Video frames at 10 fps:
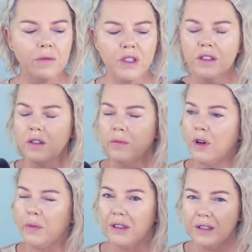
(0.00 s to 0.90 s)
I'm just going to
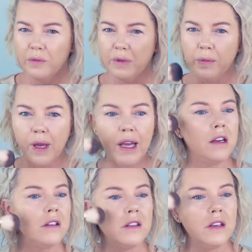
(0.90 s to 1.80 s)
pop a little bit of
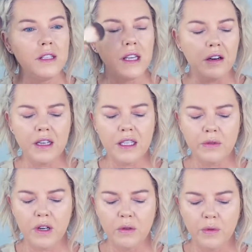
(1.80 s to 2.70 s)
powder in those areas
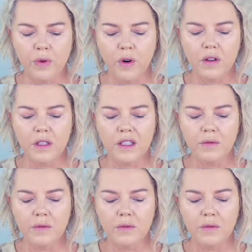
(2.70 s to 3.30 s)
where I would bronze.